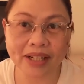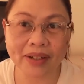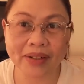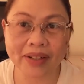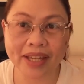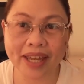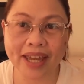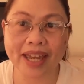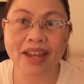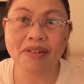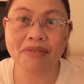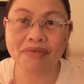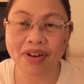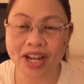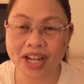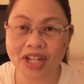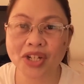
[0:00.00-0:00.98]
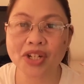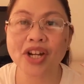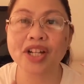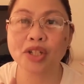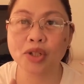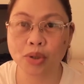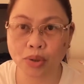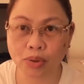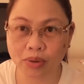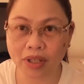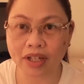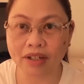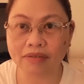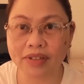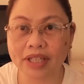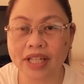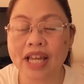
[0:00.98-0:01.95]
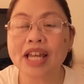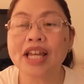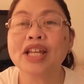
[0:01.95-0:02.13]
Okay, Faisha True Loves.